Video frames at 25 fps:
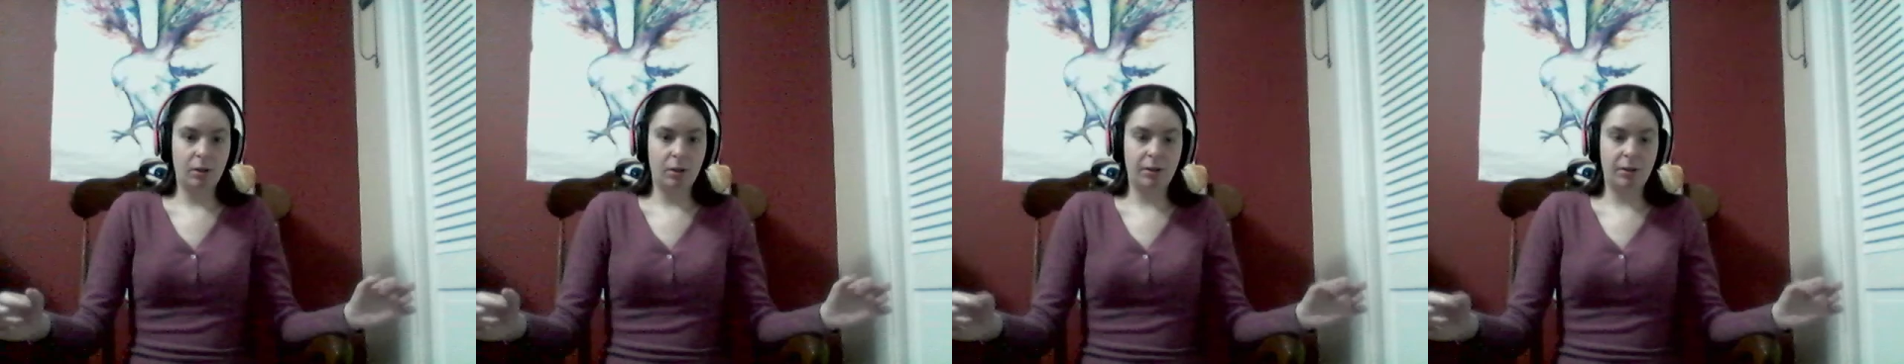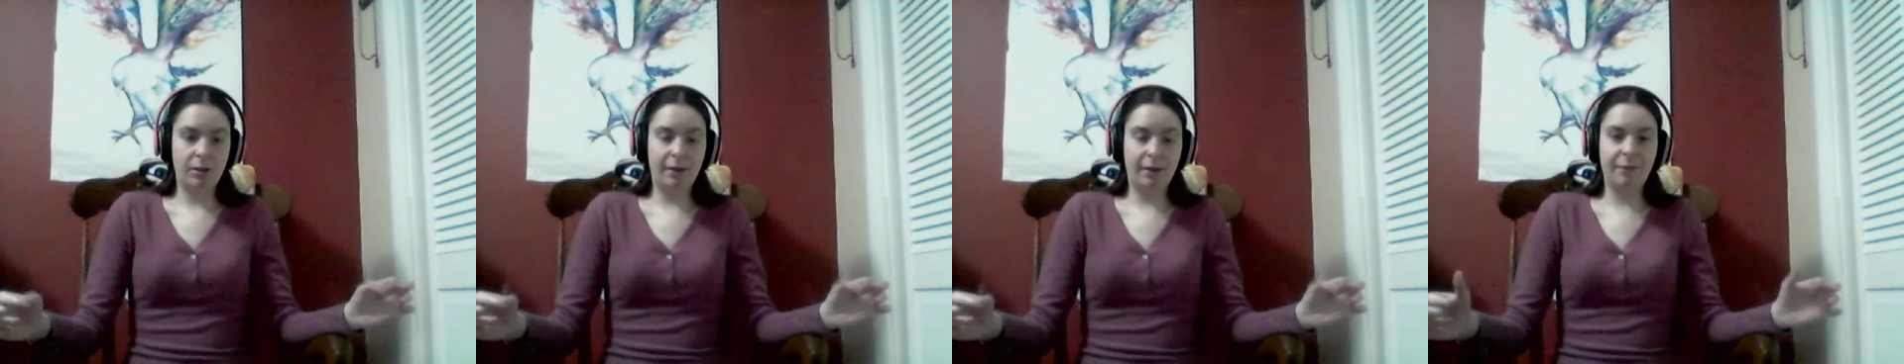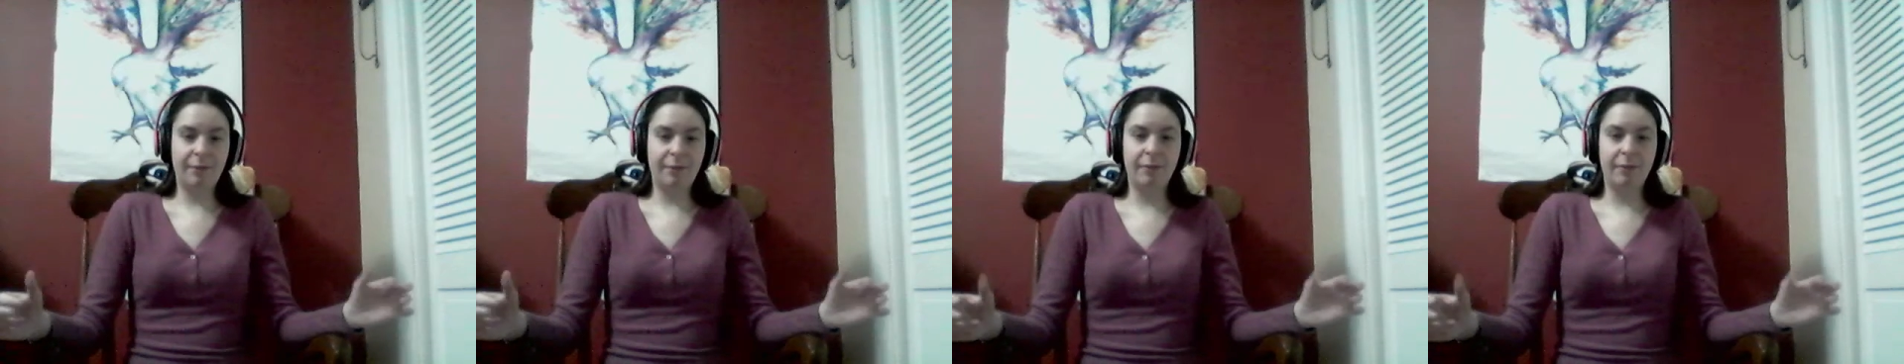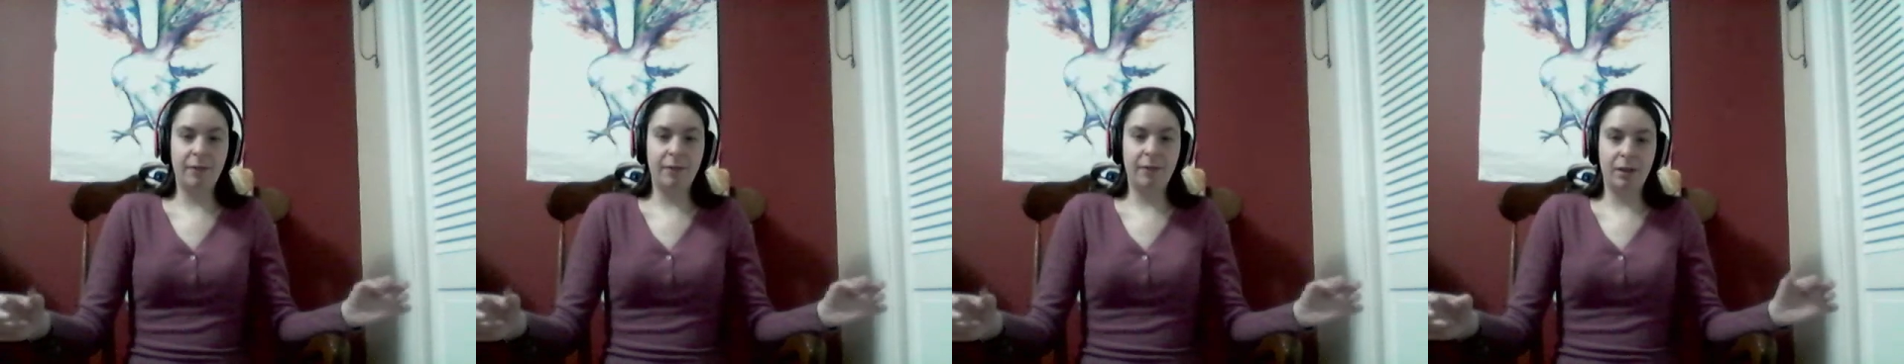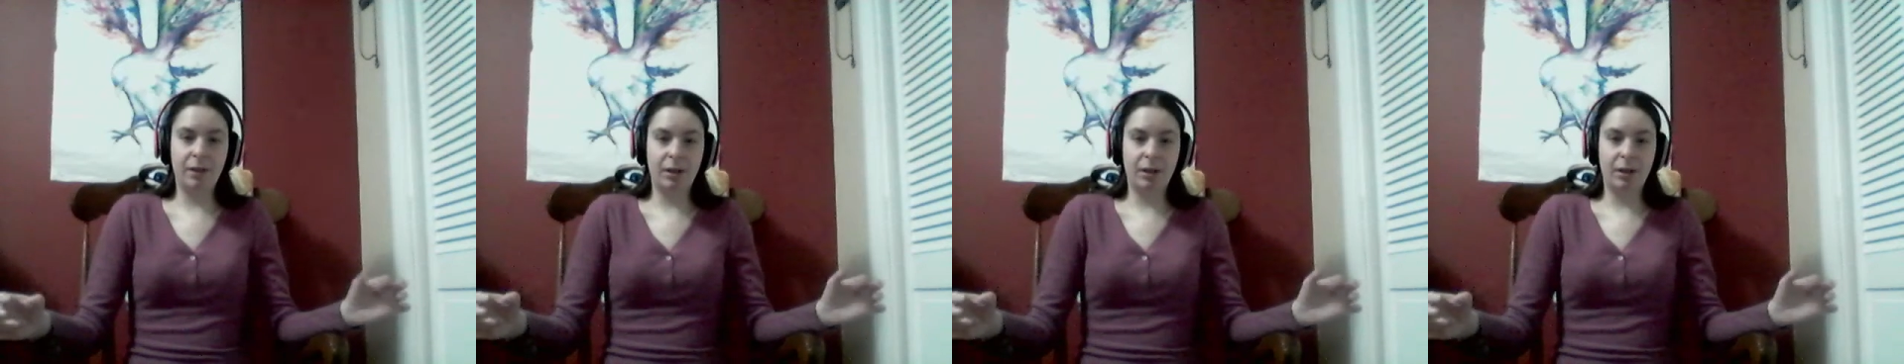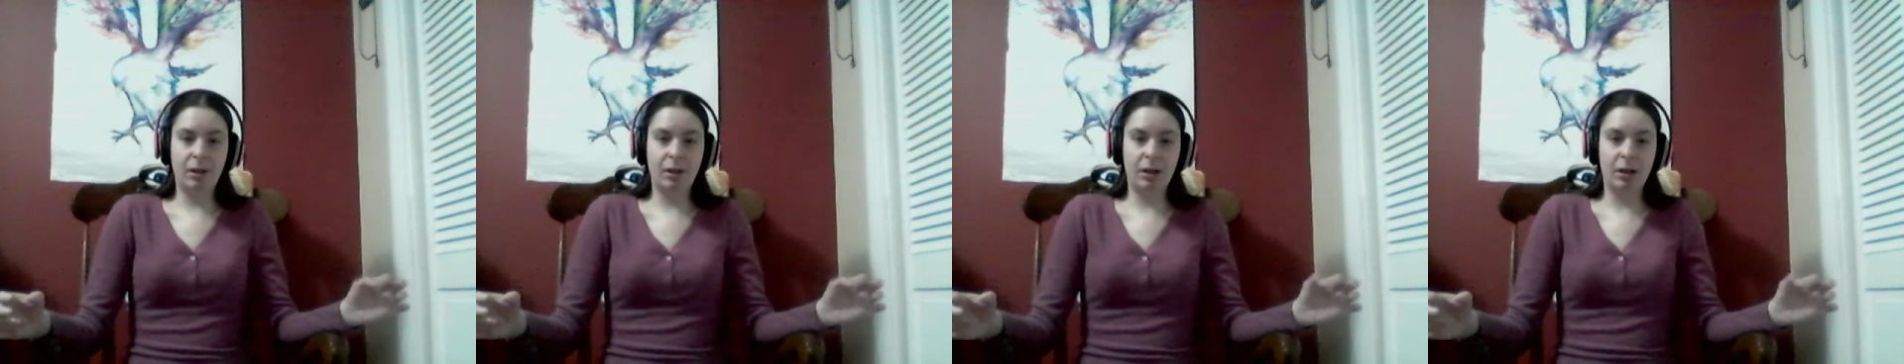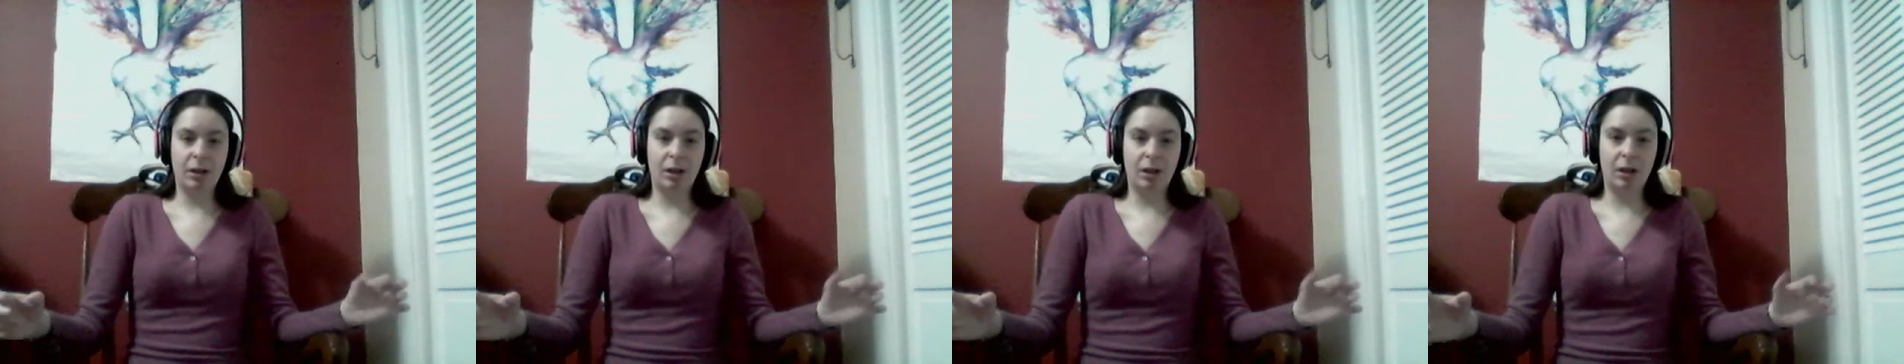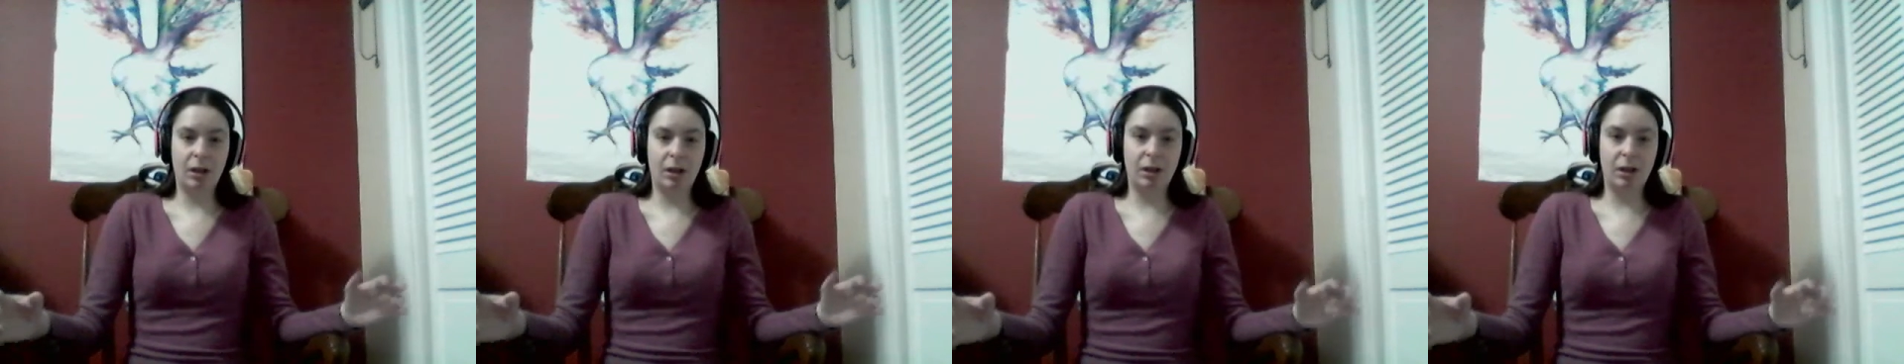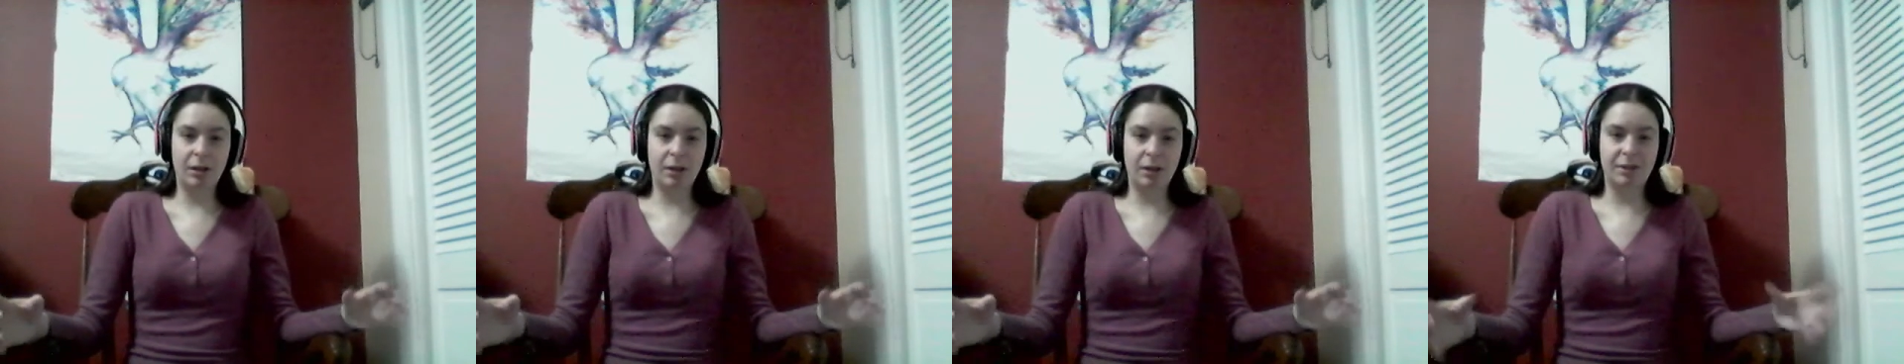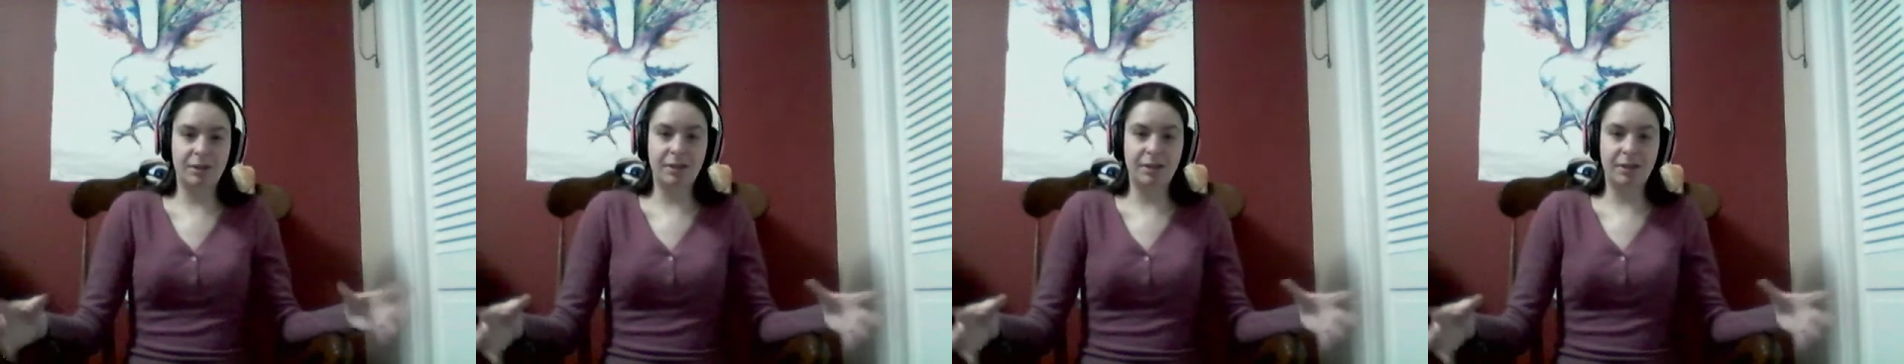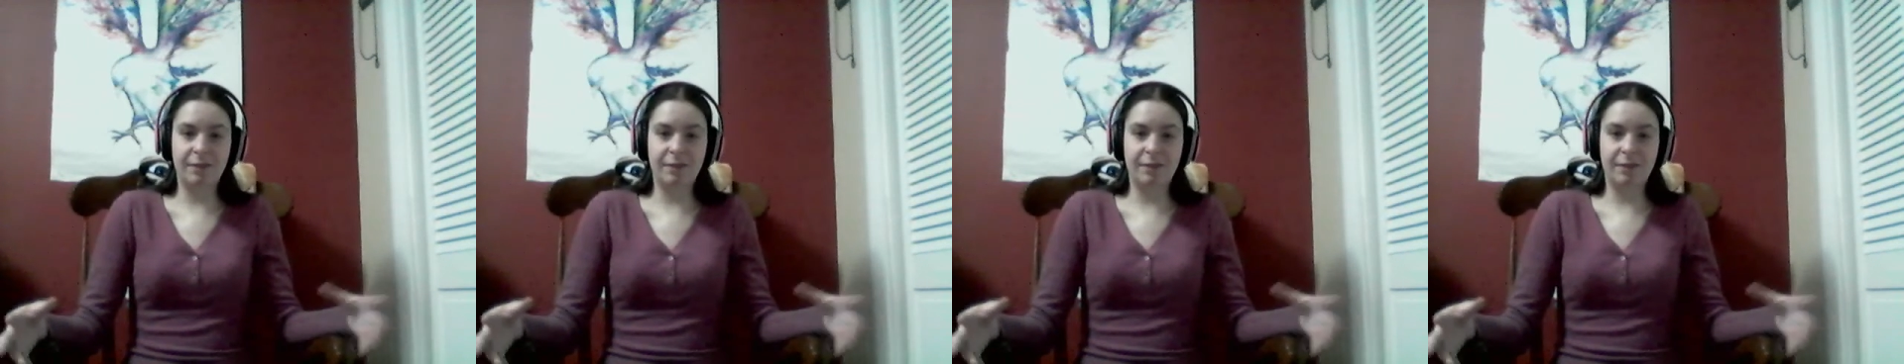Definitely, it's